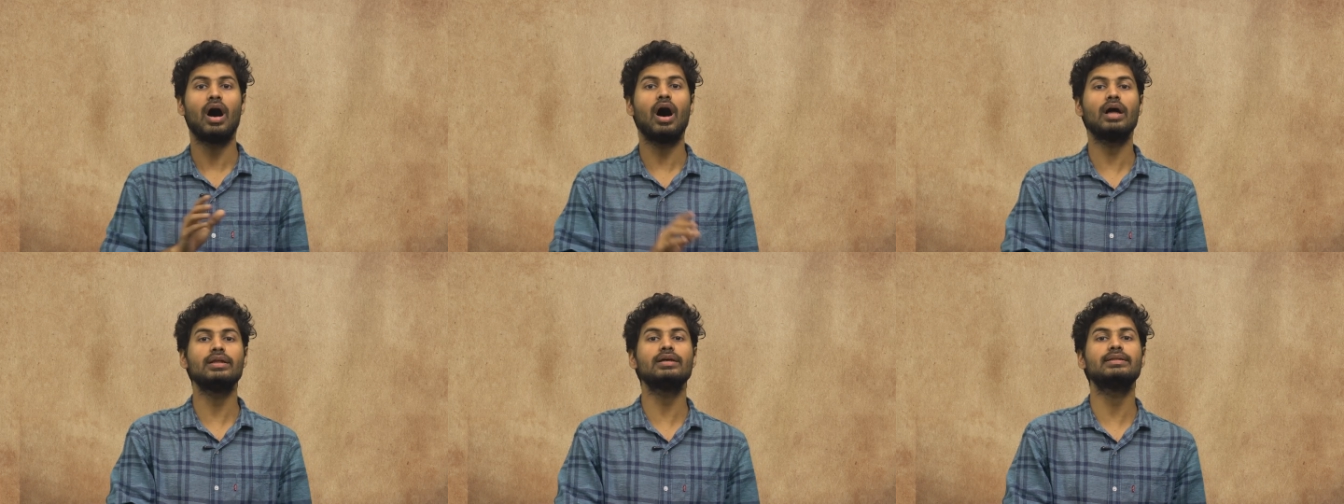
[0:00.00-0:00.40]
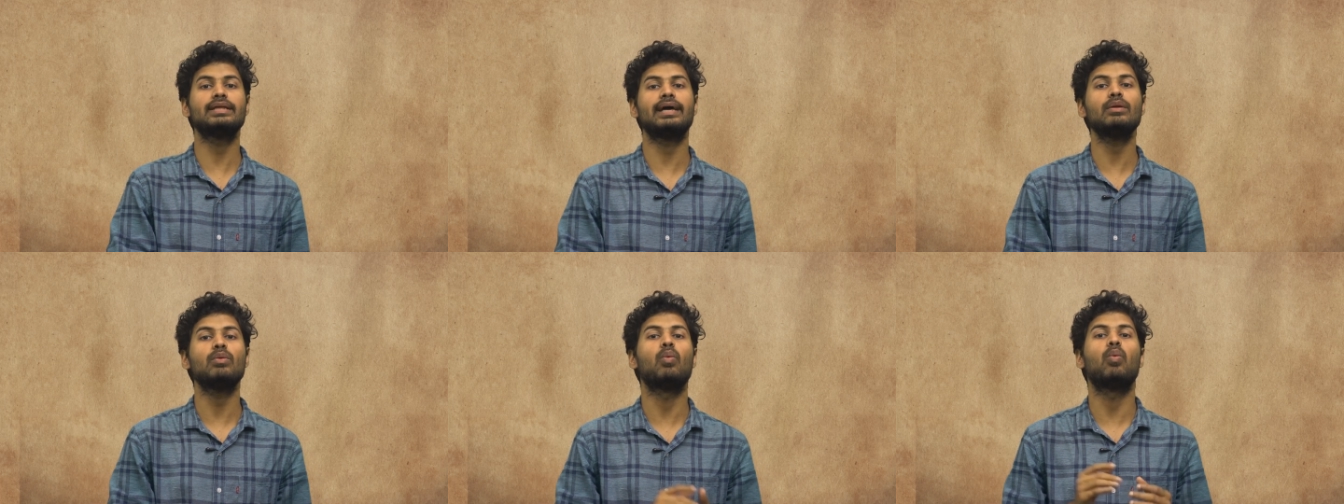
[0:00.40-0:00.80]
other
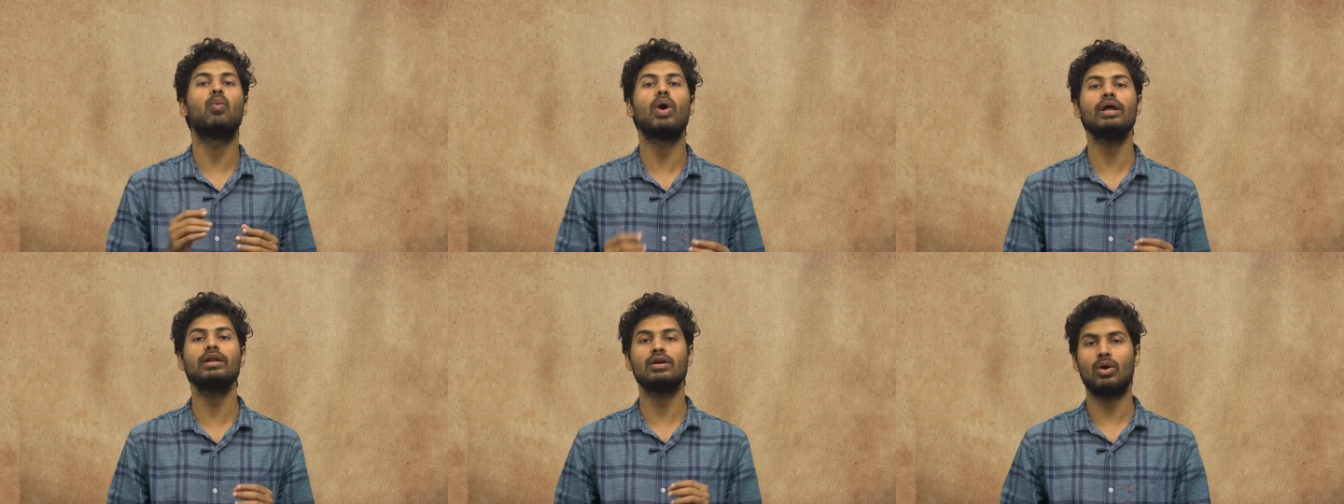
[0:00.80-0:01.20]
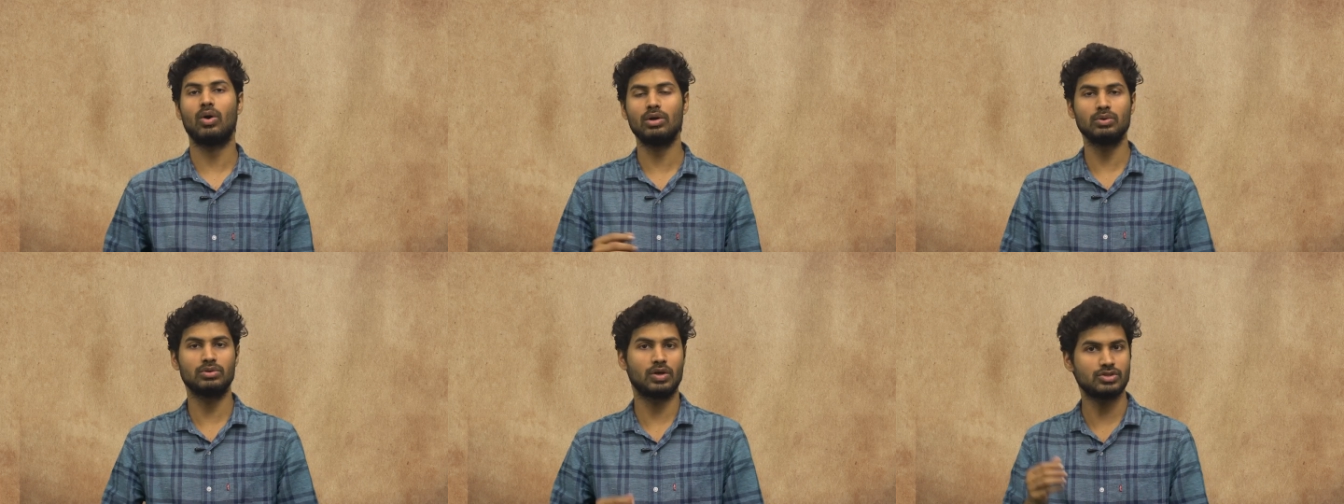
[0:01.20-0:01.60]
than 1
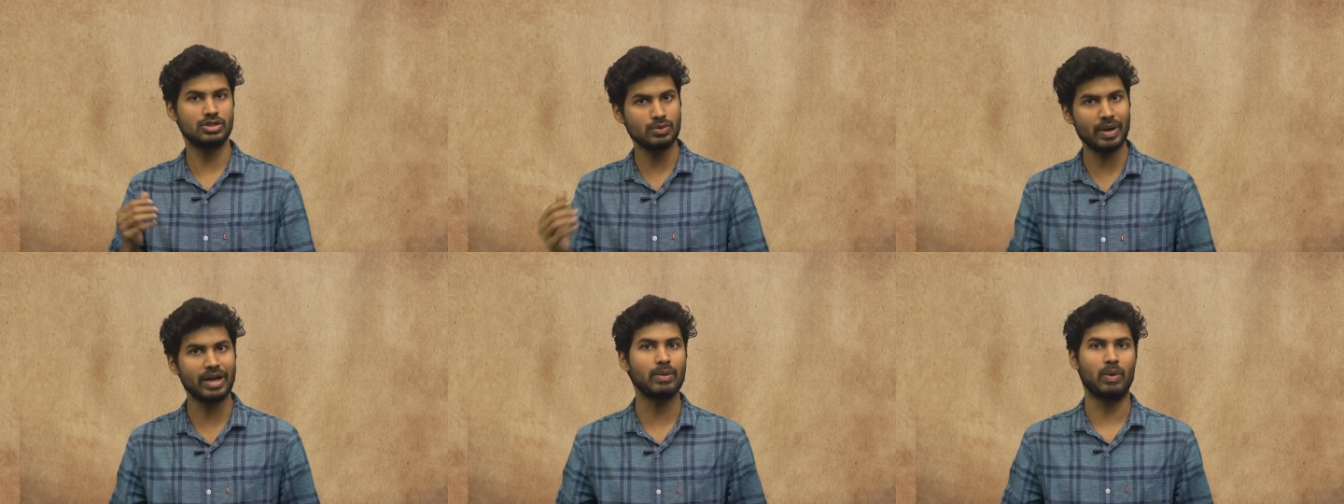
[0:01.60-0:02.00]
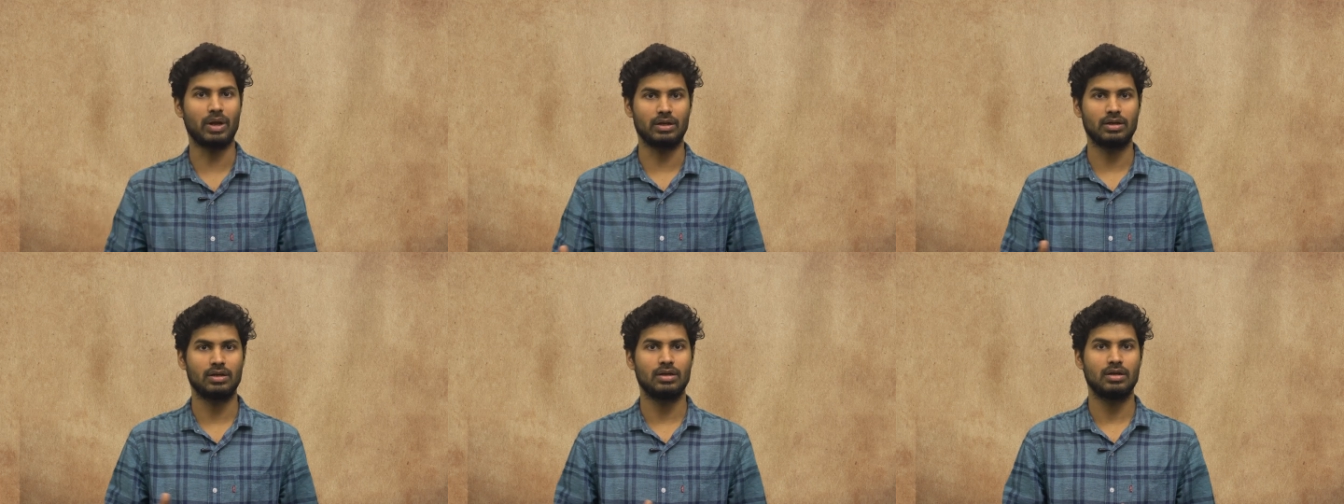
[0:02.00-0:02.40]
or 2021.